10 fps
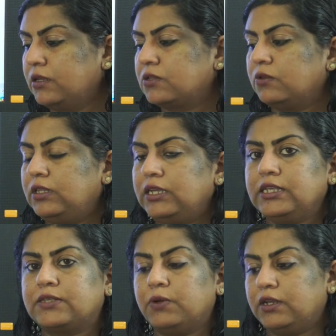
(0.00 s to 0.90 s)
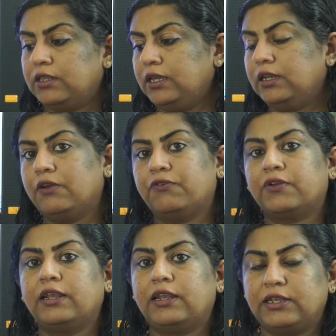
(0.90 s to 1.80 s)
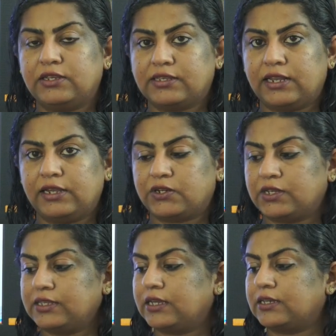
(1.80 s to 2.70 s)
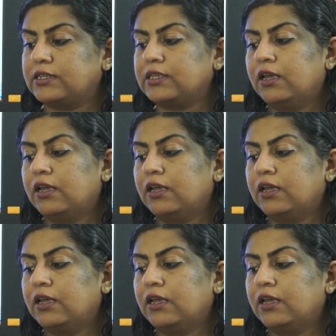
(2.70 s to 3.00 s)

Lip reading: So these were the different legislations, that is